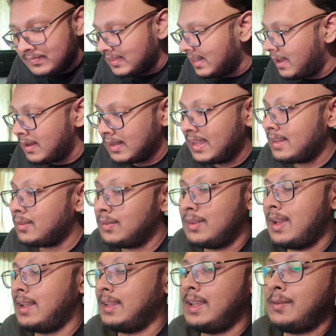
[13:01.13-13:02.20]
Now
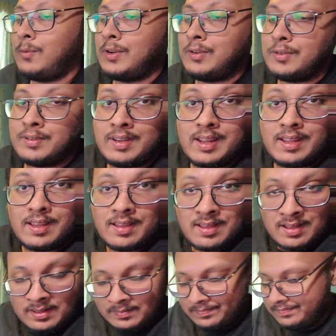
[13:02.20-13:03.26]
I get what you're saying.
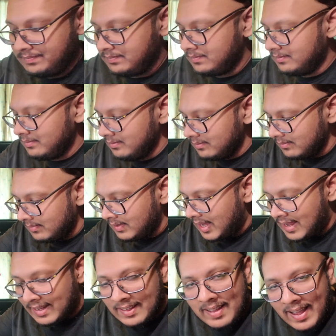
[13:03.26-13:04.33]

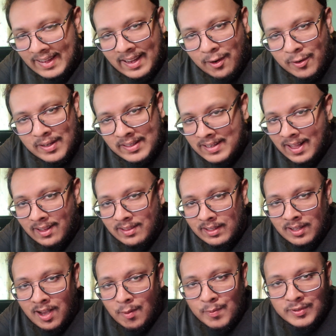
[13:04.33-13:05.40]
Now I can already tell the
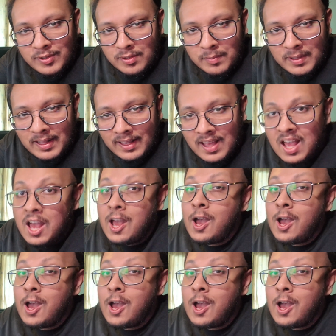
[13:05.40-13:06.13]
comments going to be like,